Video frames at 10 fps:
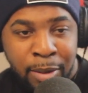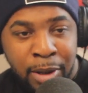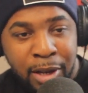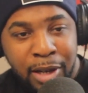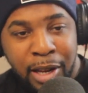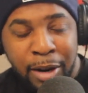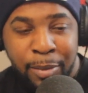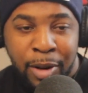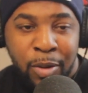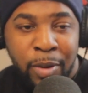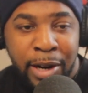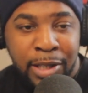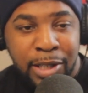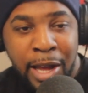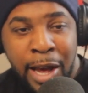Yeah. Let them know where to
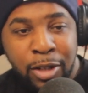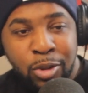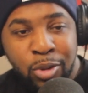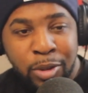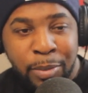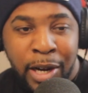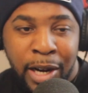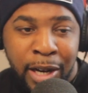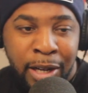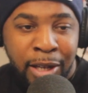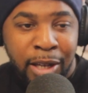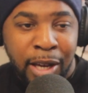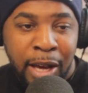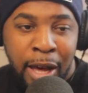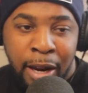slide to tomorrow. Yeah.
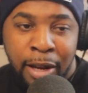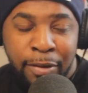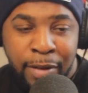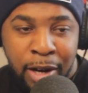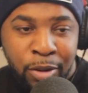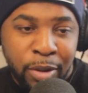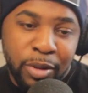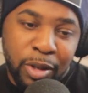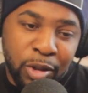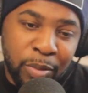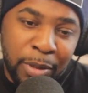And how they can follow you on social